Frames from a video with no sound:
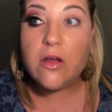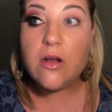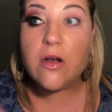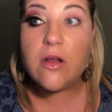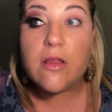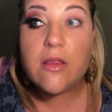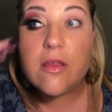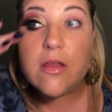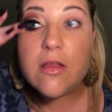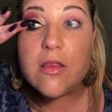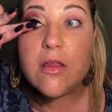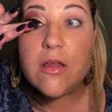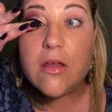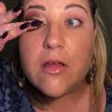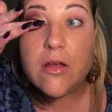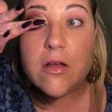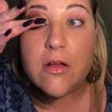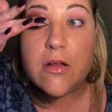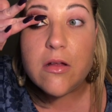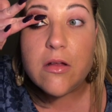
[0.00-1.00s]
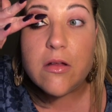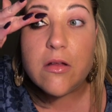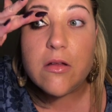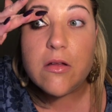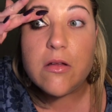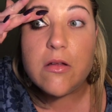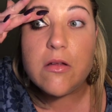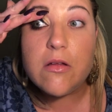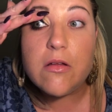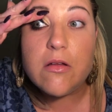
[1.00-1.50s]
And I think that
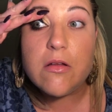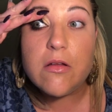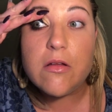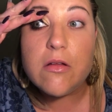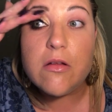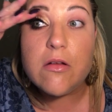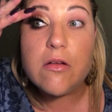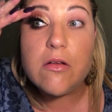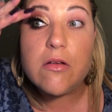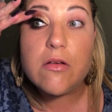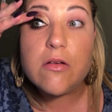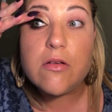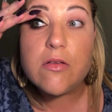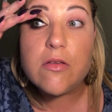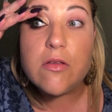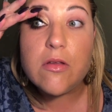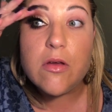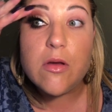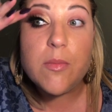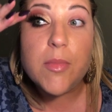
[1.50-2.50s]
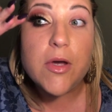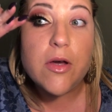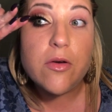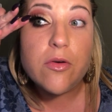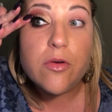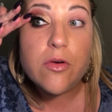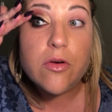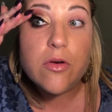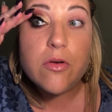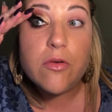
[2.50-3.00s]
looks
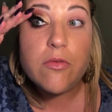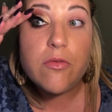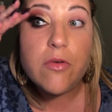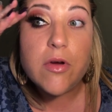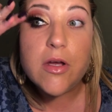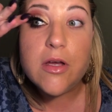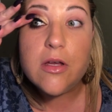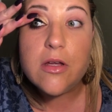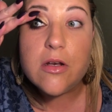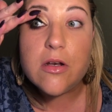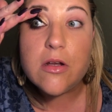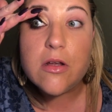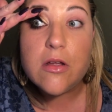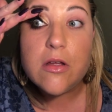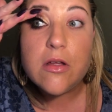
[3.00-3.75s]
about right.